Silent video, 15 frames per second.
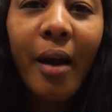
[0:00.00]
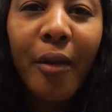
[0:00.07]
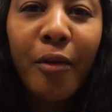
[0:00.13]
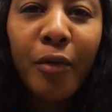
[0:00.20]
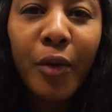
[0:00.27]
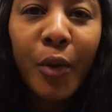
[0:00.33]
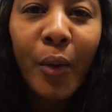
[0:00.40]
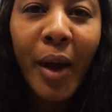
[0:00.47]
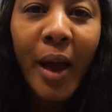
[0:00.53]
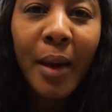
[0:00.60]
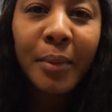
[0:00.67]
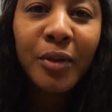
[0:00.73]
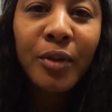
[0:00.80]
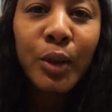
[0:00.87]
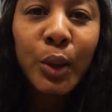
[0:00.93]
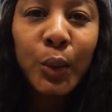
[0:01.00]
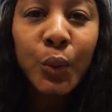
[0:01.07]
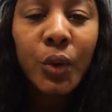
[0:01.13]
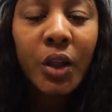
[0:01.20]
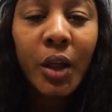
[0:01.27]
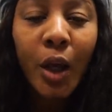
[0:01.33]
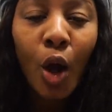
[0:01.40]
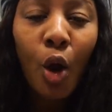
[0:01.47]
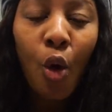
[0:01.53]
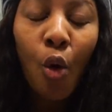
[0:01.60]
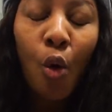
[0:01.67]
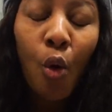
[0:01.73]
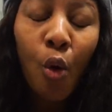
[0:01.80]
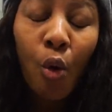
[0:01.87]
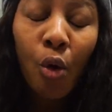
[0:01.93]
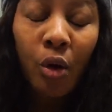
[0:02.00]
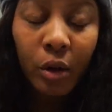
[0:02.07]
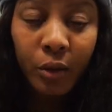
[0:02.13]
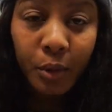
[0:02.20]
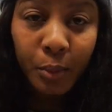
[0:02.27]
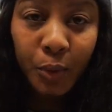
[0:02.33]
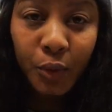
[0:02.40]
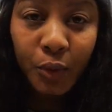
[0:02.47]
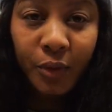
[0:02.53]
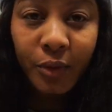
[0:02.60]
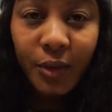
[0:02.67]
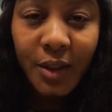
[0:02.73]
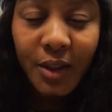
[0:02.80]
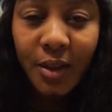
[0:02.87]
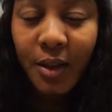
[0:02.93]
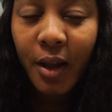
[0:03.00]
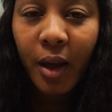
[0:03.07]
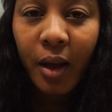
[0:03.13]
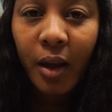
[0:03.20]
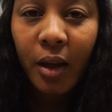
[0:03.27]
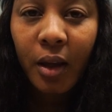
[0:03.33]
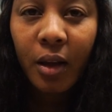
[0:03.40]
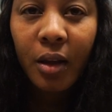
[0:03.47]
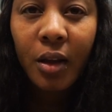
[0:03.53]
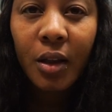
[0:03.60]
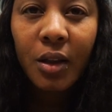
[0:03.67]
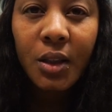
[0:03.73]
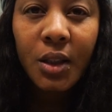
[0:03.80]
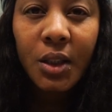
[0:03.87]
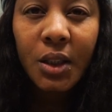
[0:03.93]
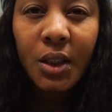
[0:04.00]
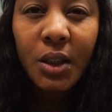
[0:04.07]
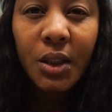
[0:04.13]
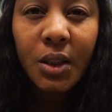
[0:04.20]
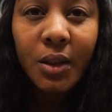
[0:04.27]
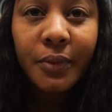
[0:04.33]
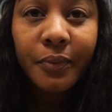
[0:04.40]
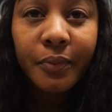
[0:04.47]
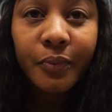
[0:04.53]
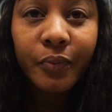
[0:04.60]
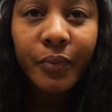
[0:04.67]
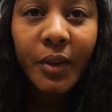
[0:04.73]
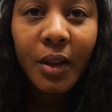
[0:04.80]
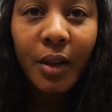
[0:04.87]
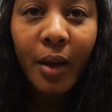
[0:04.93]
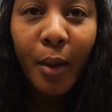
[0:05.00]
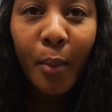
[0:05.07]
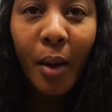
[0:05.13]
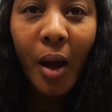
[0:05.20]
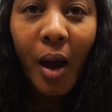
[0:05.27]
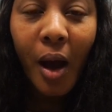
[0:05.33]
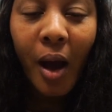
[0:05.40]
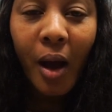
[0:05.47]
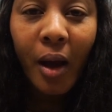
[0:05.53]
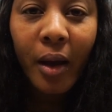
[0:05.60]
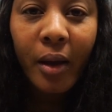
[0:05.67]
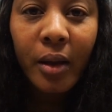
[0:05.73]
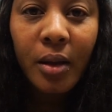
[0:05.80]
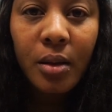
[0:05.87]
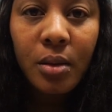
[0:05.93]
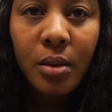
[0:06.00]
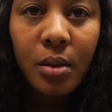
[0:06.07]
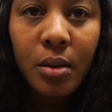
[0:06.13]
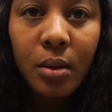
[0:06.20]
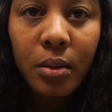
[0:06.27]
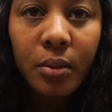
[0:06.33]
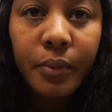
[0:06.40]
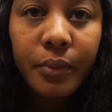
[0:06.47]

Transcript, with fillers: I feel absolutely horrible today. Look at my eyes.